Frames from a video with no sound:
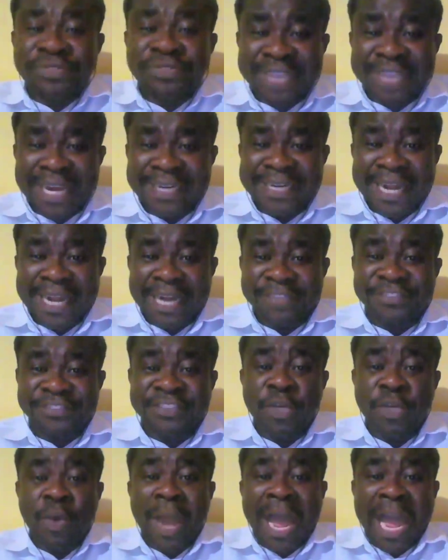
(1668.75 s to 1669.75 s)
standards,
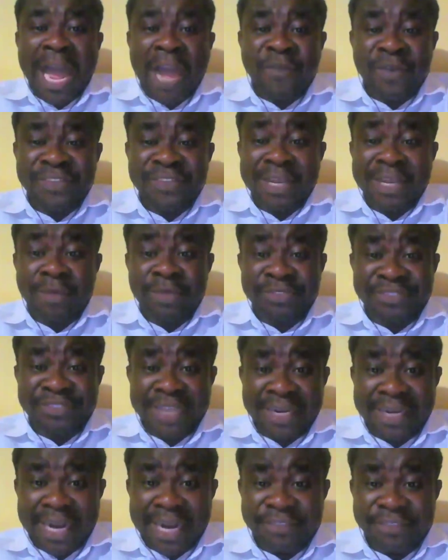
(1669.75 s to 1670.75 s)
new IFRS accounting
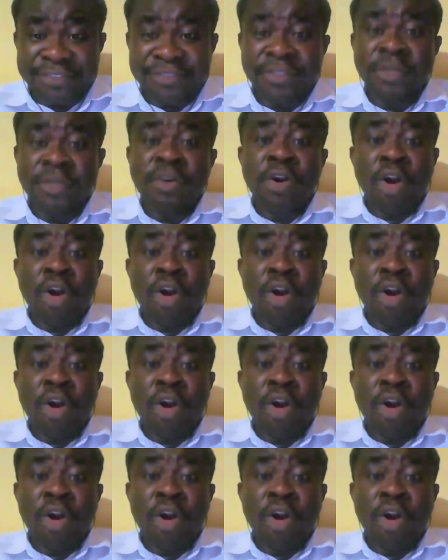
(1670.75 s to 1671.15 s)
standards,